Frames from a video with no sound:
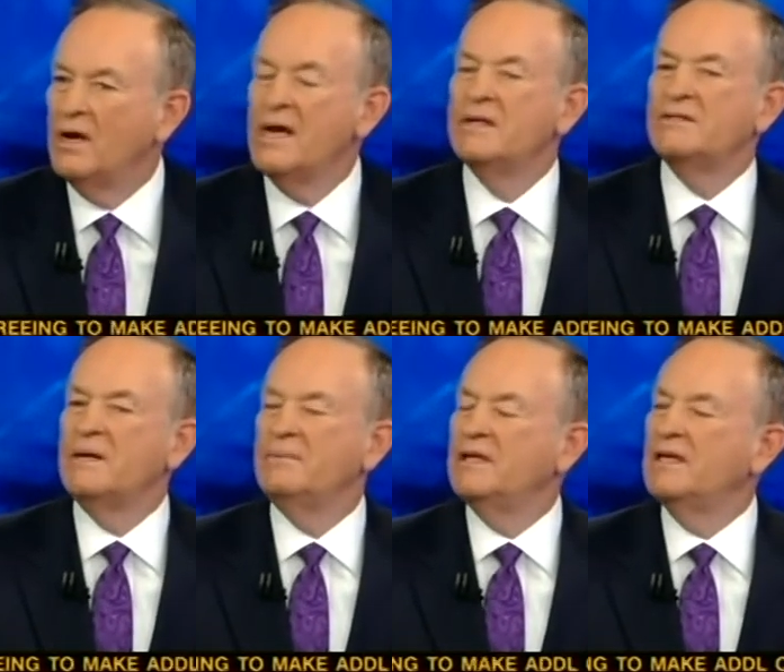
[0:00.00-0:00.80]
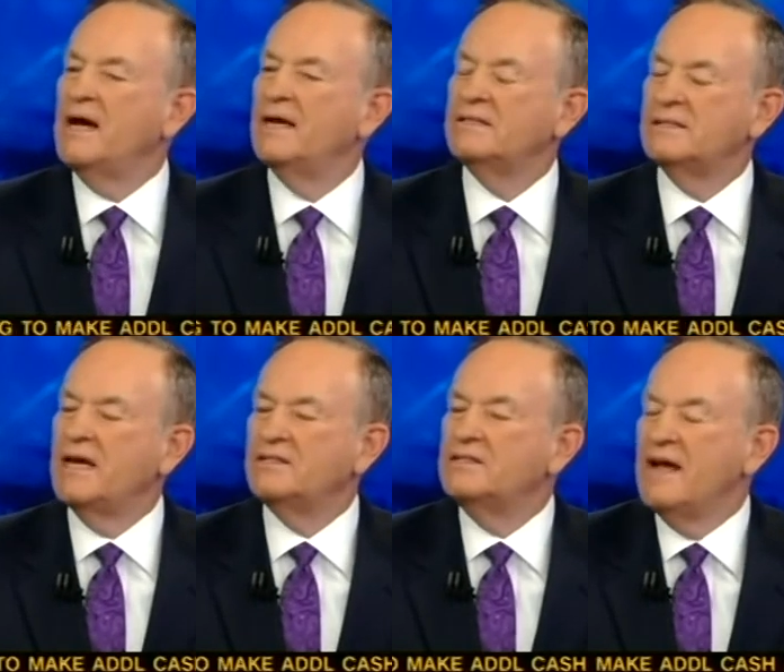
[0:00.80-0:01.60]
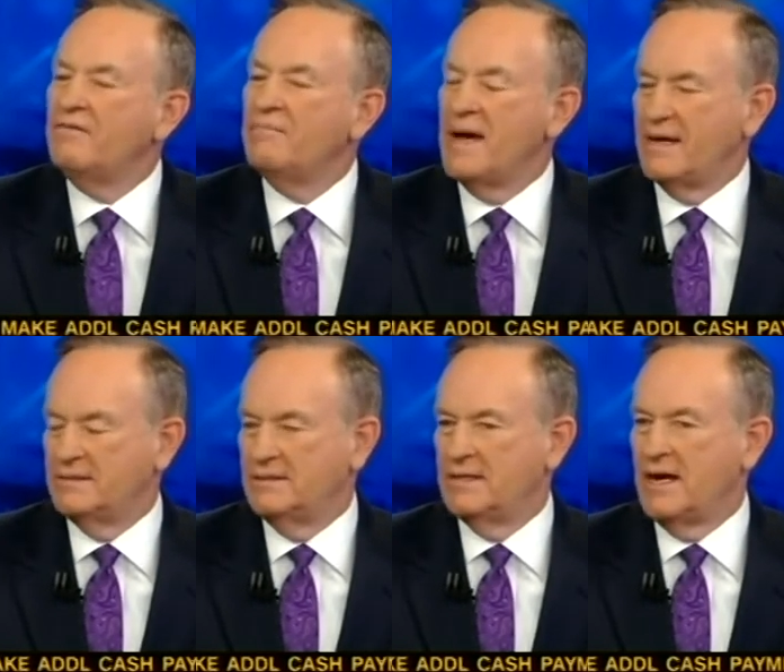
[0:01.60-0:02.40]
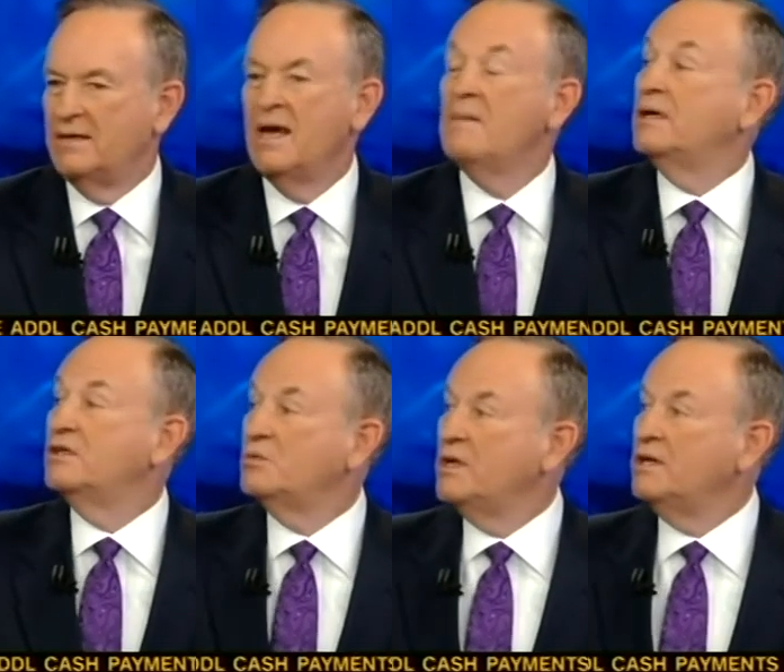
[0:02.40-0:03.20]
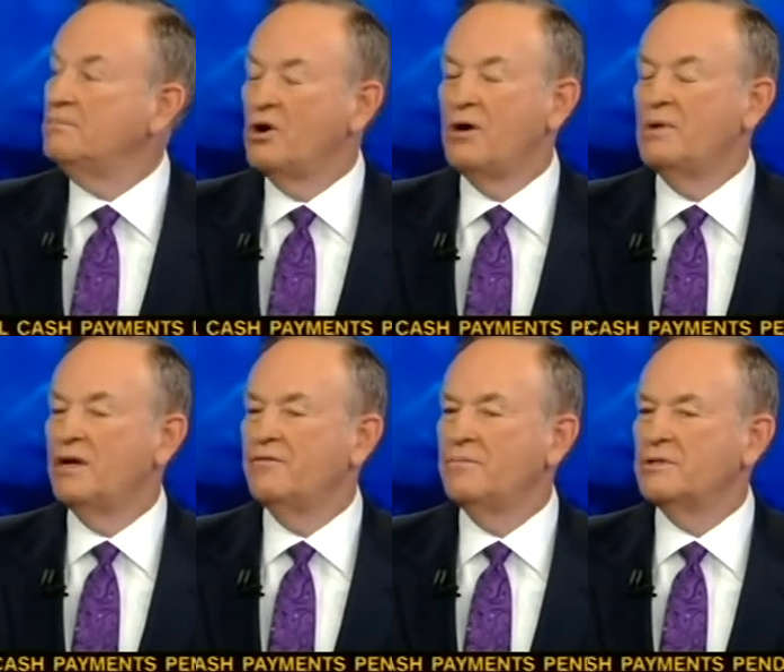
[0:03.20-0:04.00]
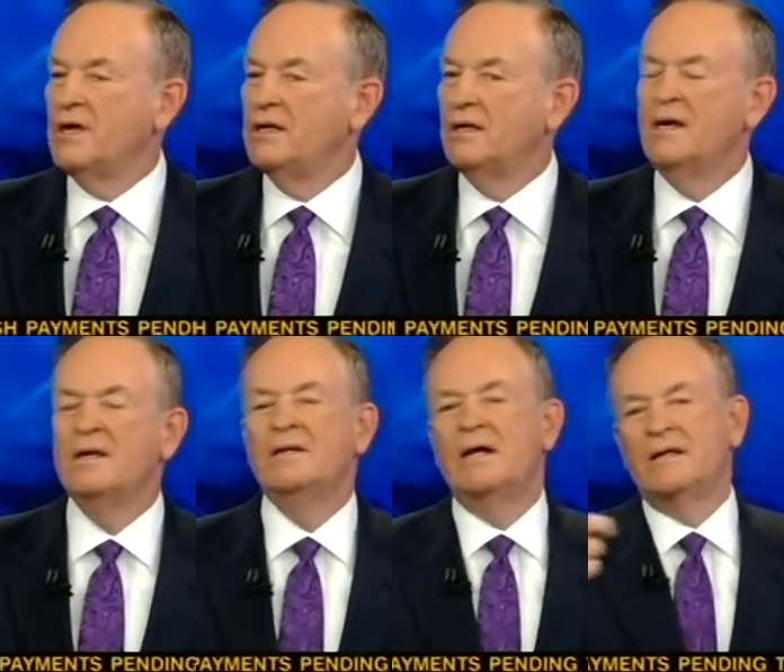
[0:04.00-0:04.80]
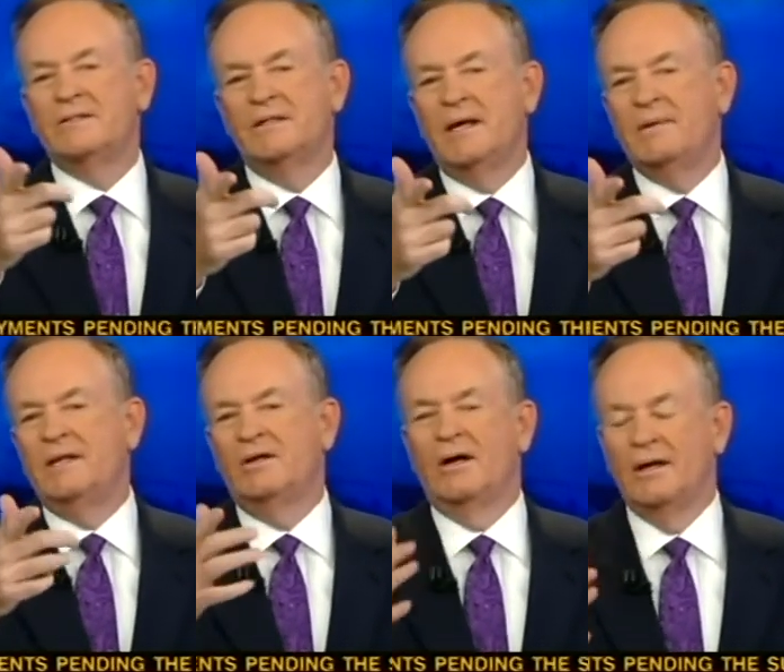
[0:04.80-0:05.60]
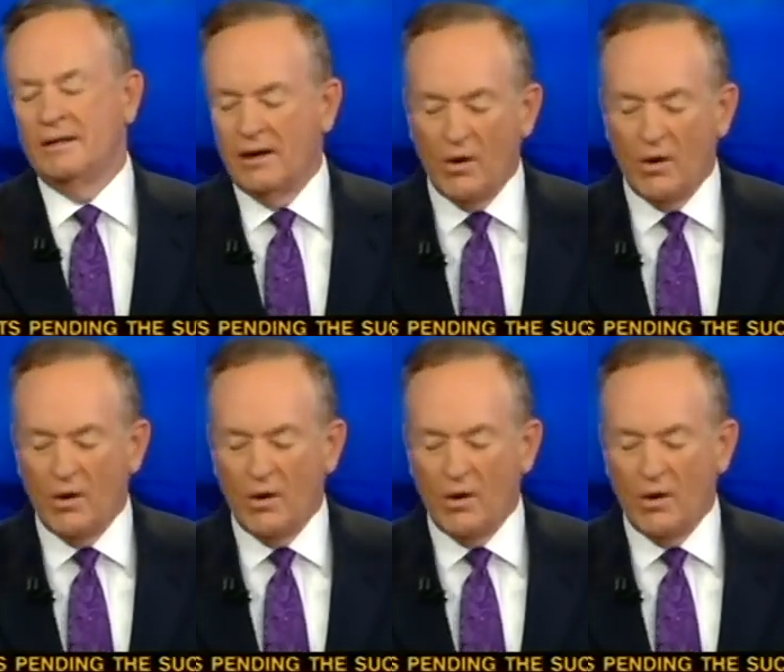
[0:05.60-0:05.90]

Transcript: But the United States never maxes out because we can borrow money from China. Now, Leslie, look.